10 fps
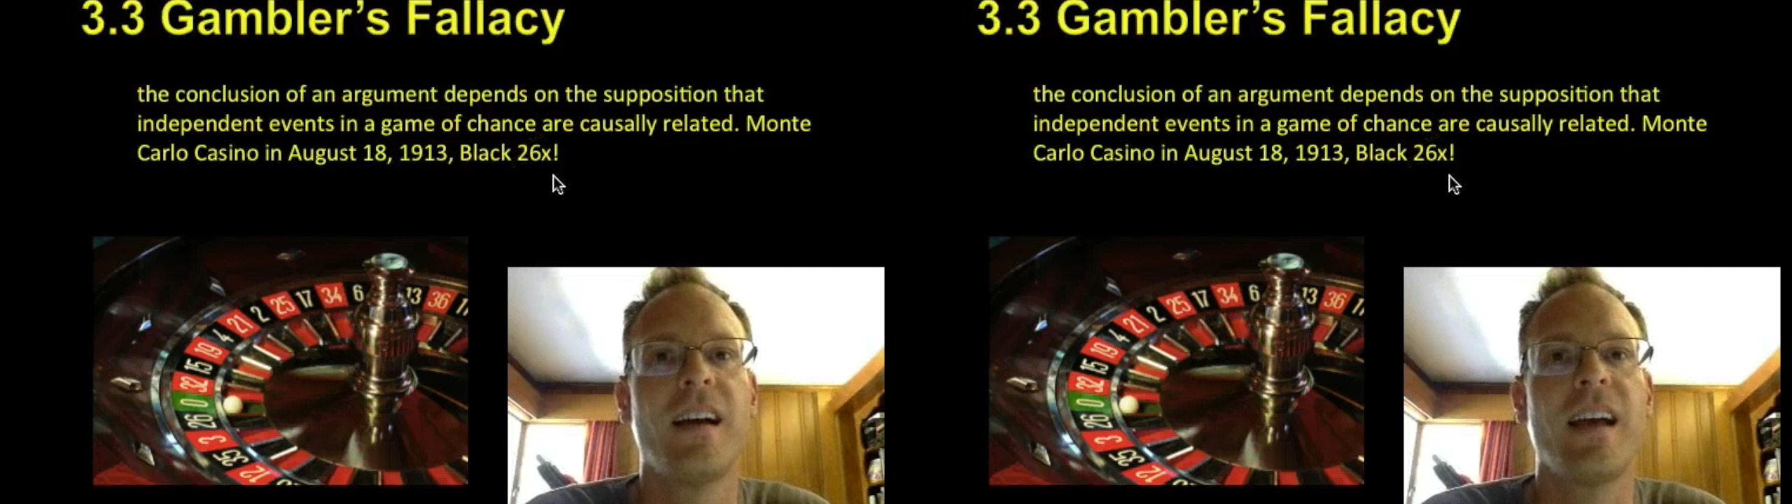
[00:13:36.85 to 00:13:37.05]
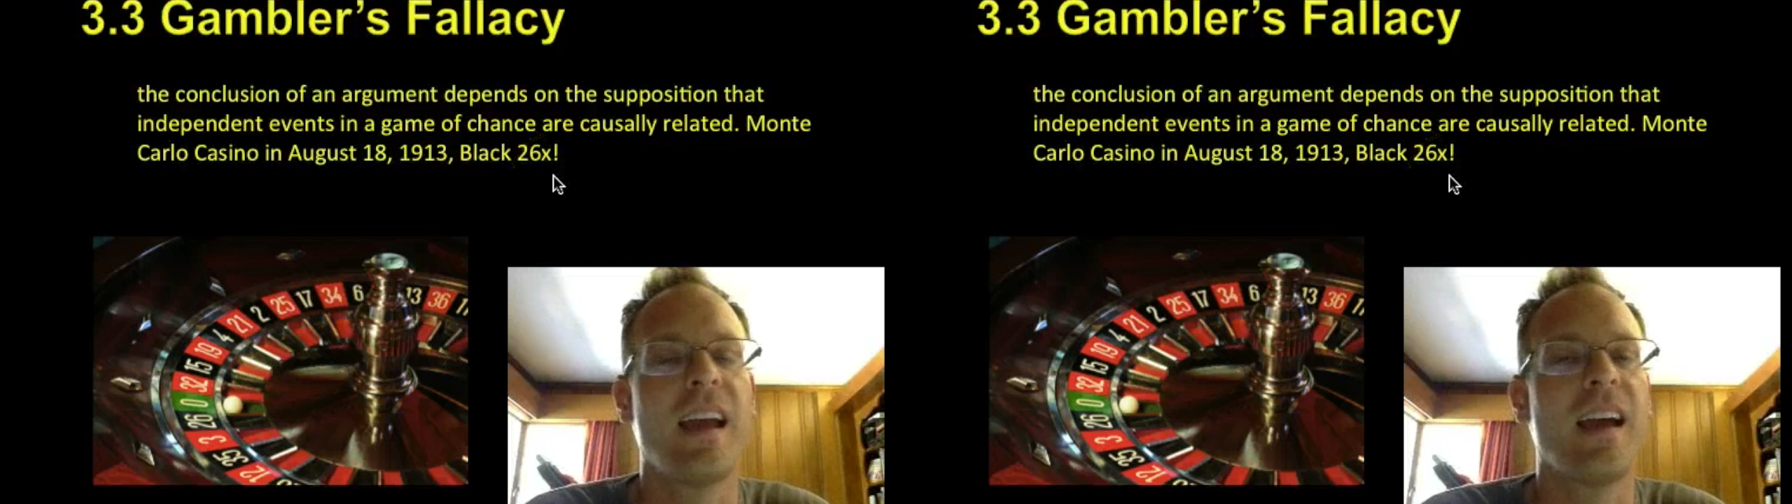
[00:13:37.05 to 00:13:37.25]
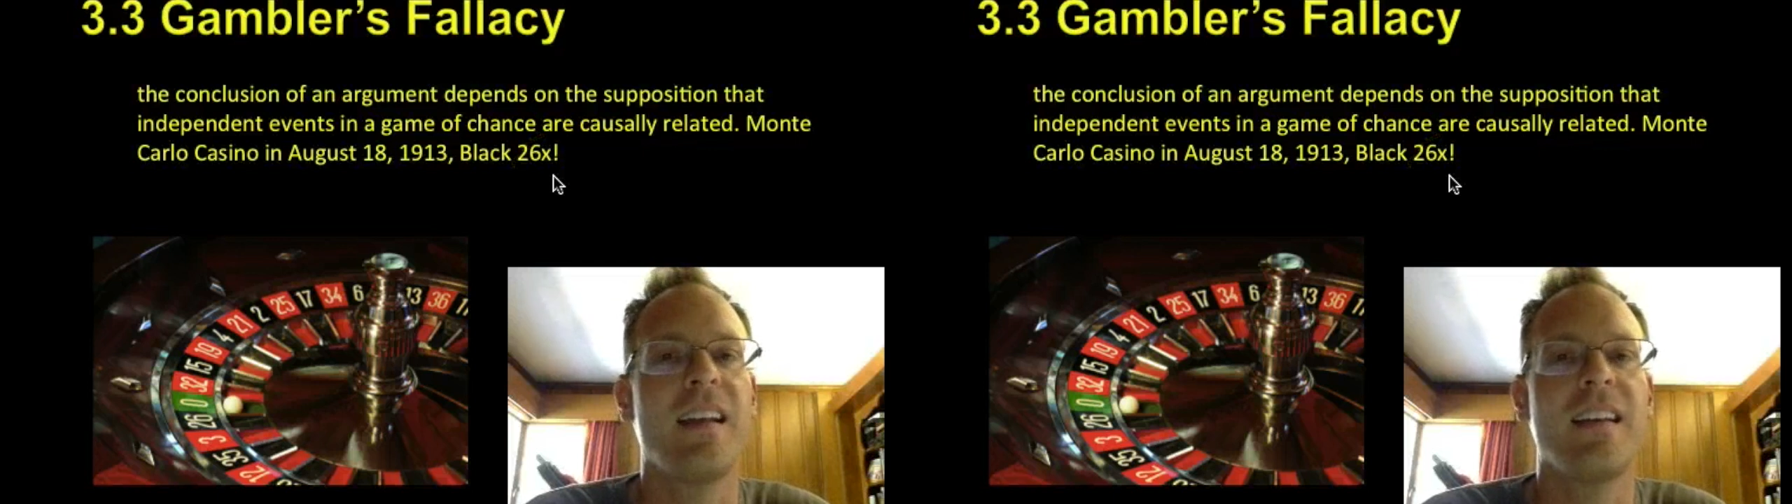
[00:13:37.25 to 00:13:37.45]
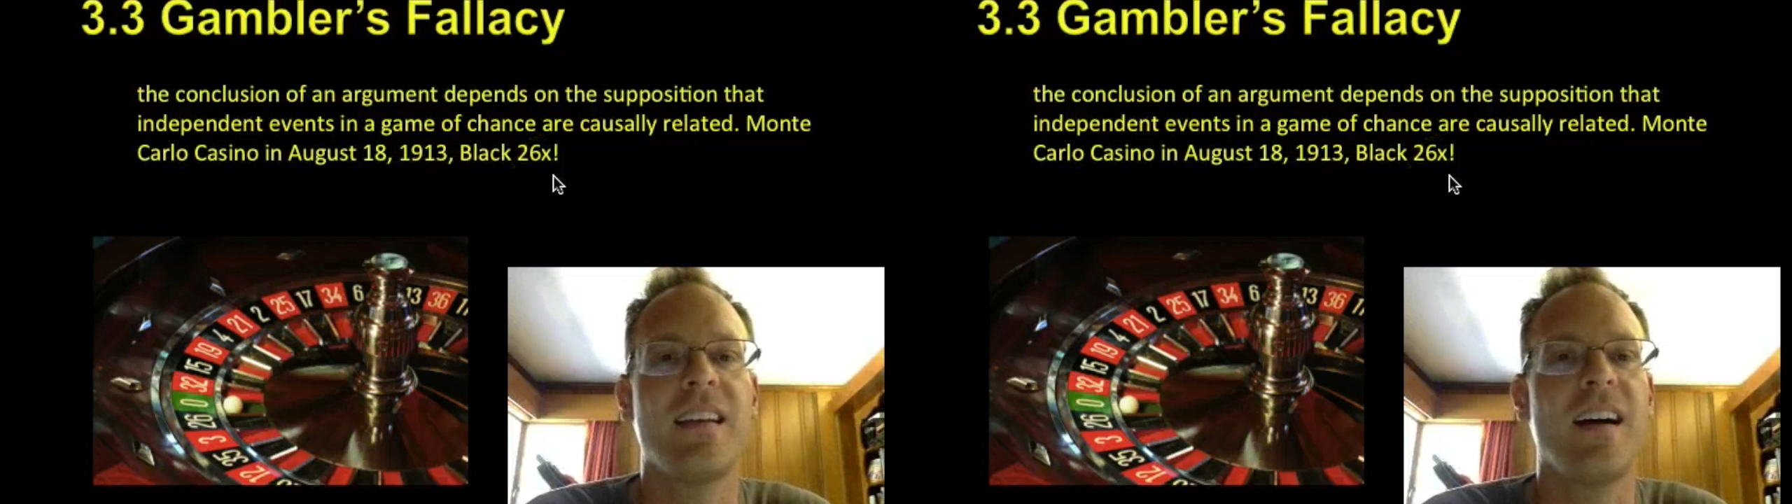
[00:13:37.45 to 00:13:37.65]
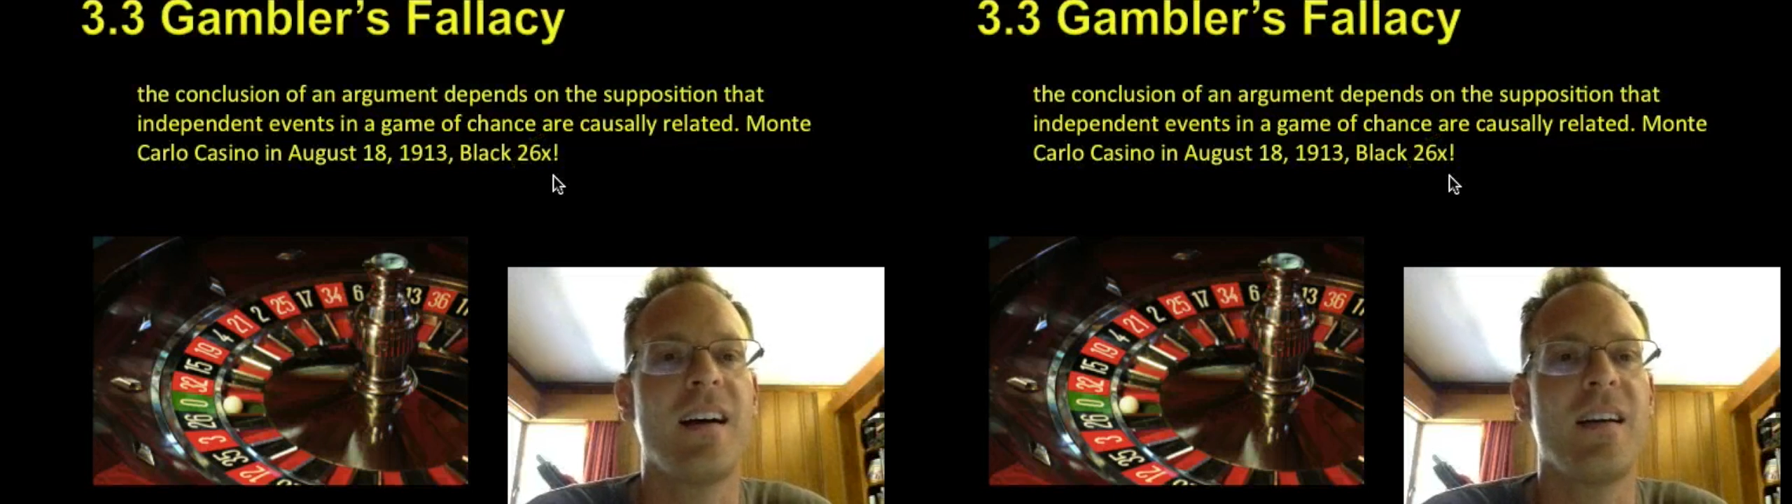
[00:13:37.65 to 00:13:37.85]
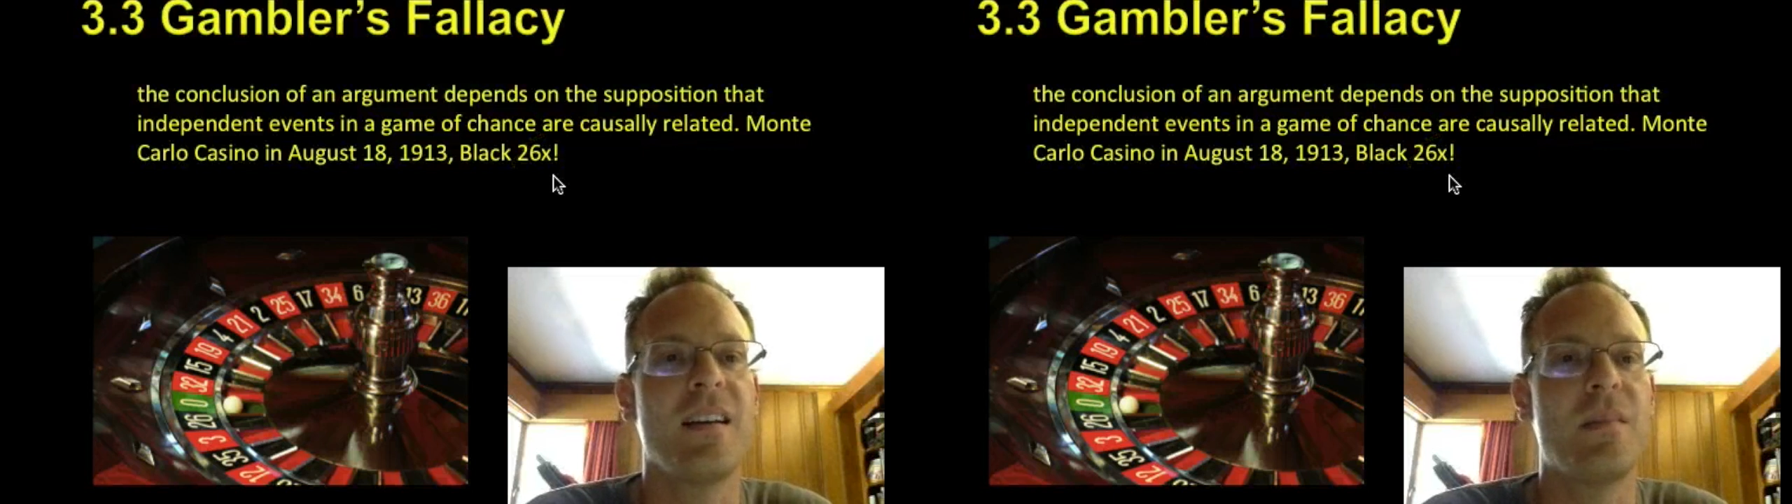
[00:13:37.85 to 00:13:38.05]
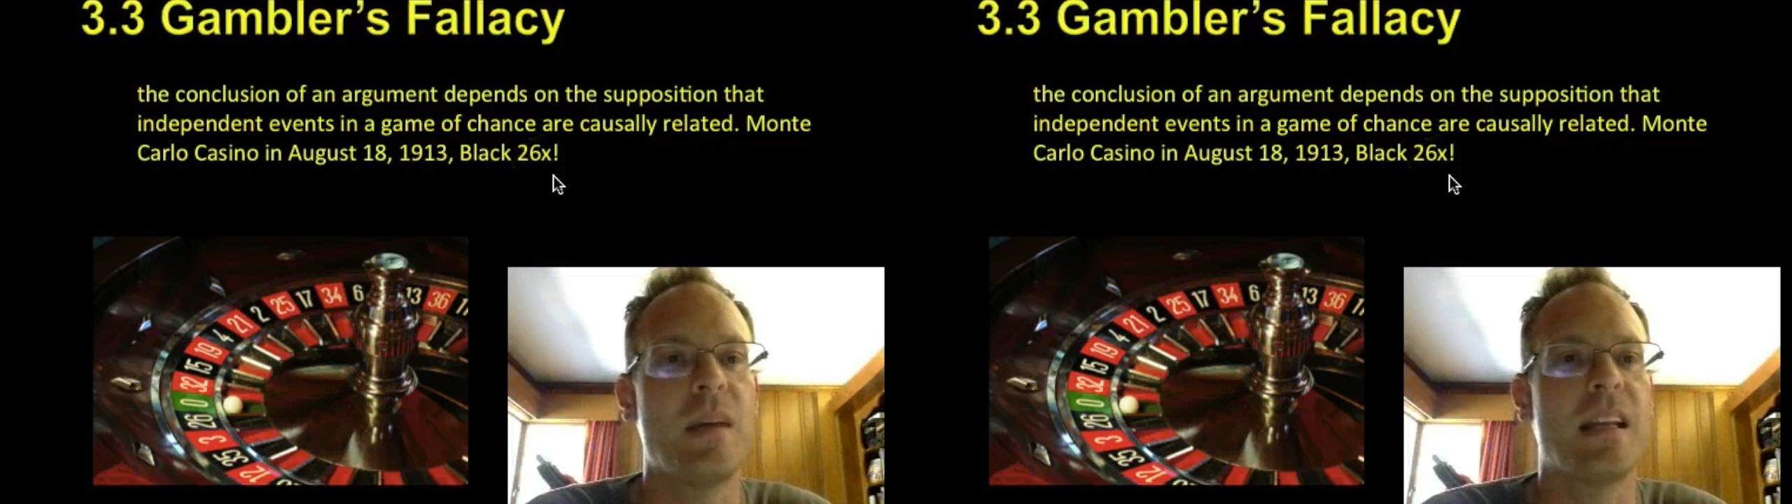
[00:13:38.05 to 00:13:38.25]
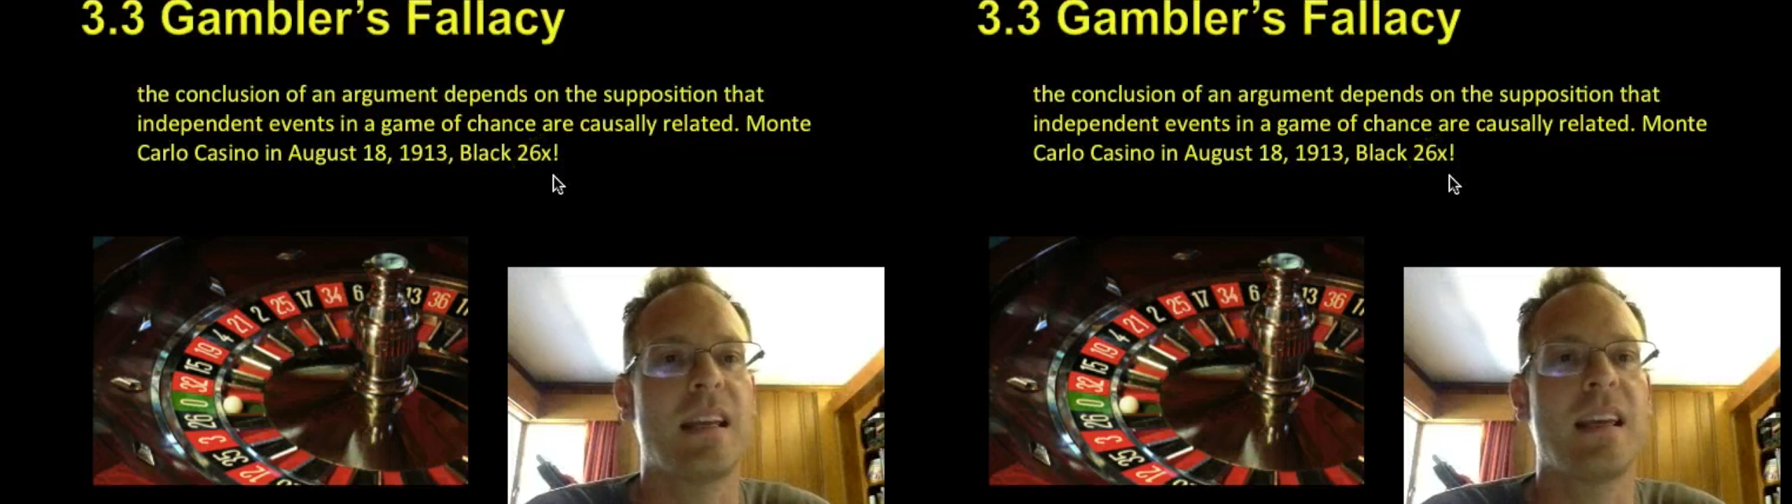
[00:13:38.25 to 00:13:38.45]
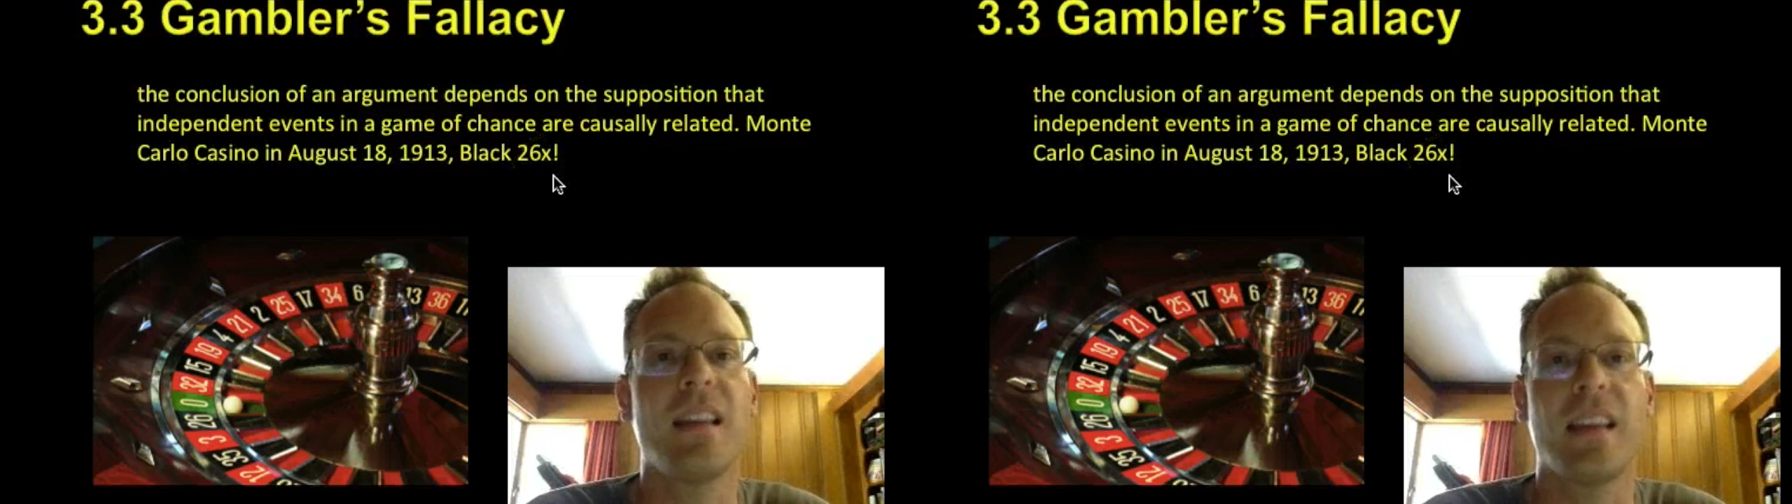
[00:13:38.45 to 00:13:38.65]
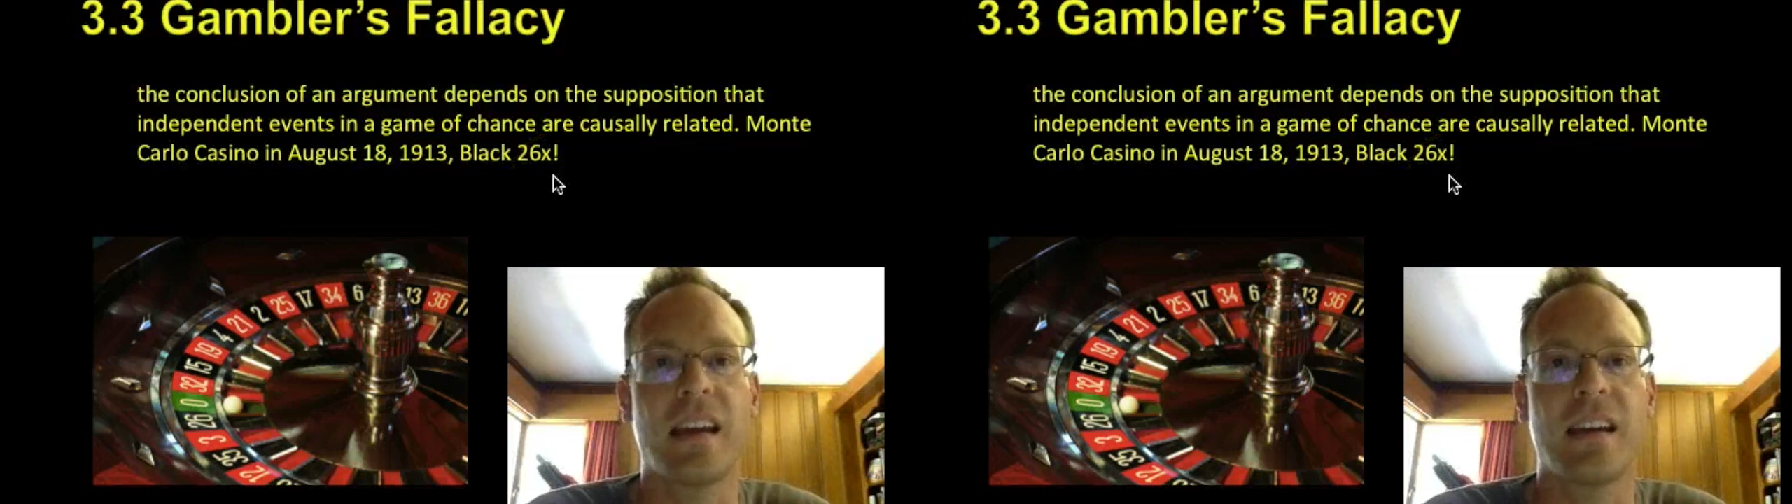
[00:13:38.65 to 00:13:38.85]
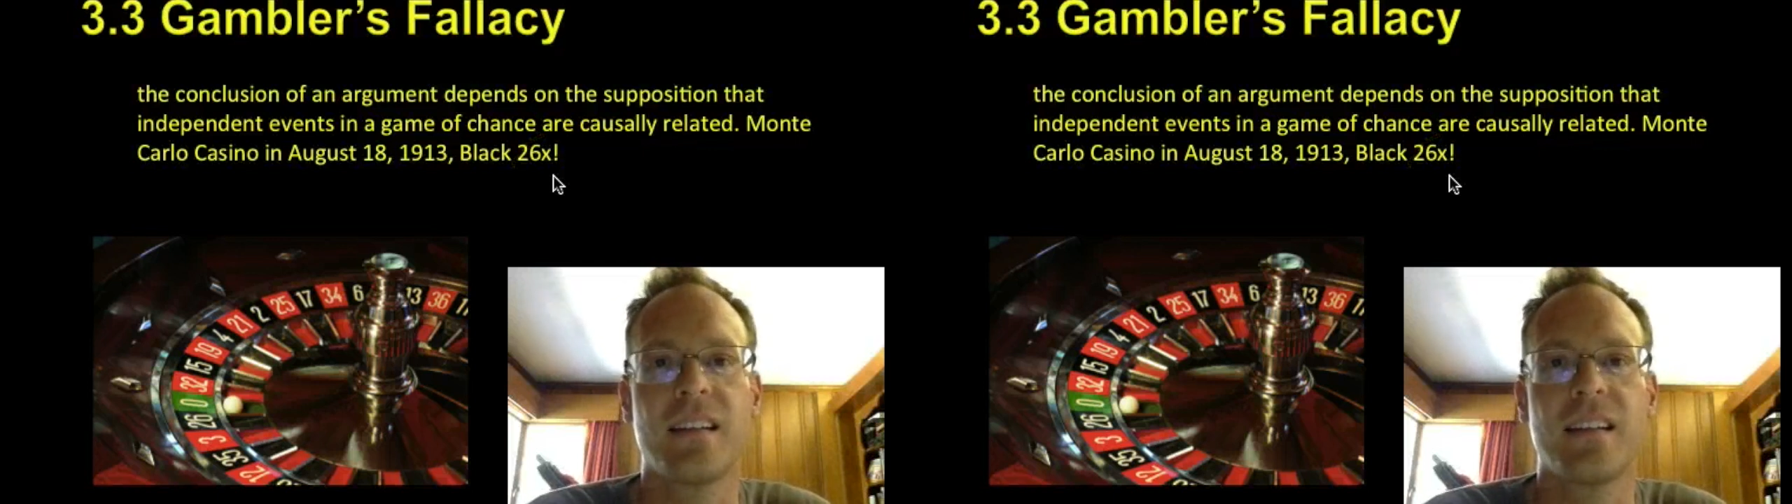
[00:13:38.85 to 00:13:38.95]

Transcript: And uh, it made a killing